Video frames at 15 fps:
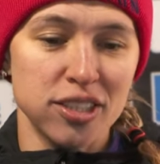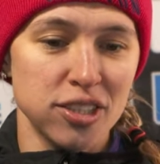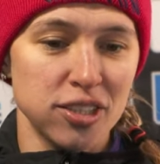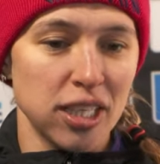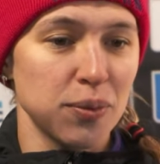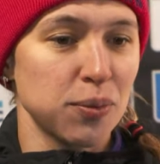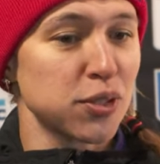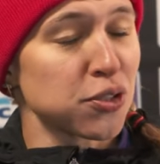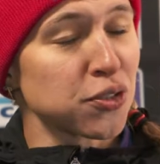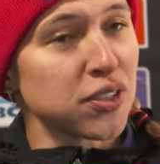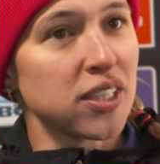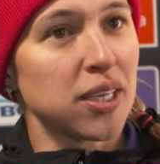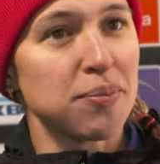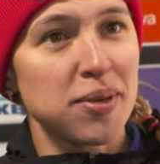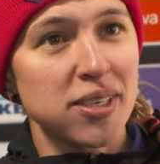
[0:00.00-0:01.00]
So that was
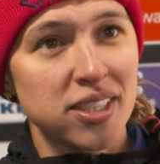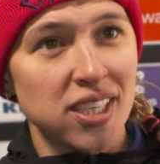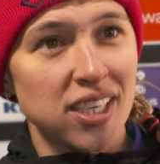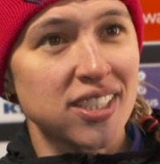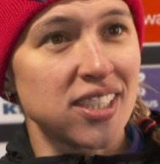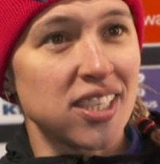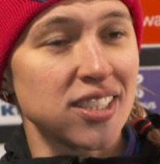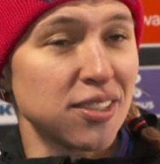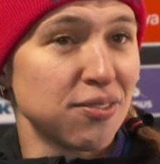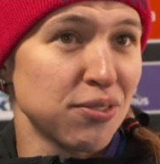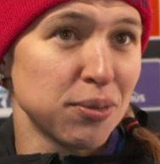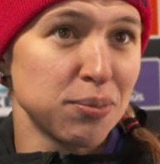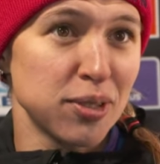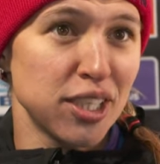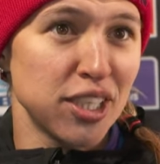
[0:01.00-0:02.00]
already a big success. And
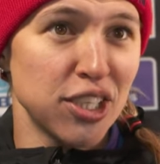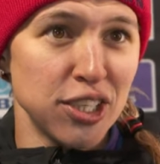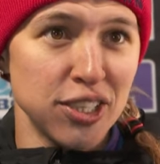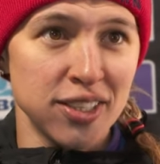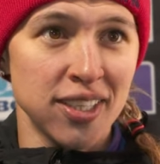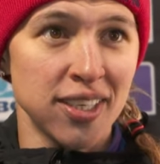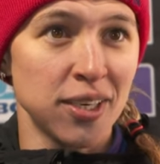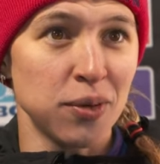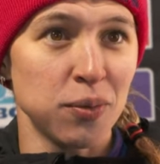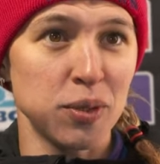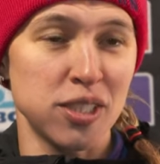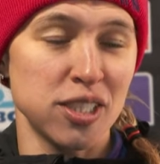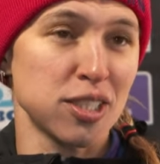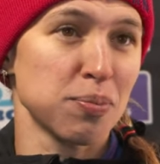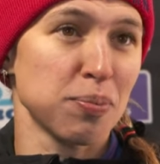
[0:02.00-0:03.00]
from there on, we
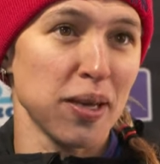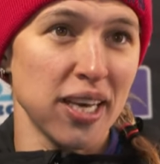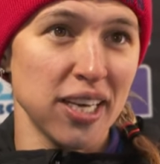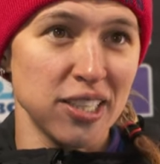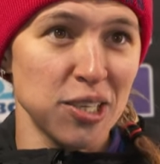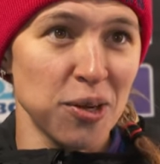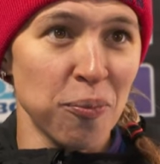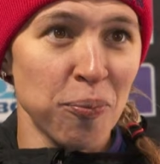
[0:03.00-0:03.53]
just played